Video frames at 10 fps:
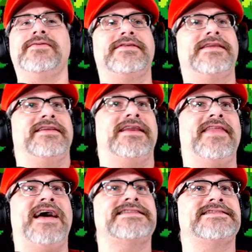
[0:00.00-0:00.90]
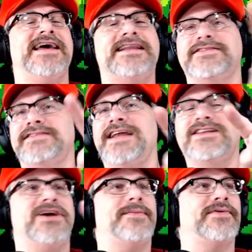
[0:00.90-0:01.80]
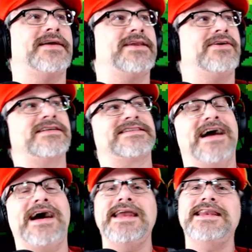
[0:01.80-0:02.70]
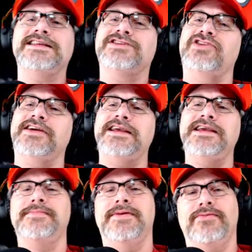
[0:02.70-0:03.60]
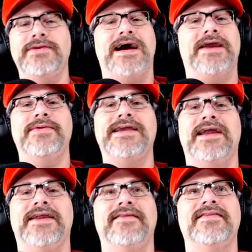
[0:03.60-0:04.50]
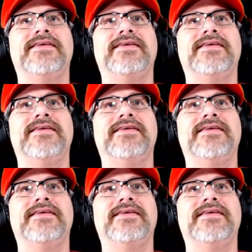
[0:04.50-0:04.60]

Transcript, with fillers: Oh, now that's that that jump right there is kind of tricky, but we got it. We got it.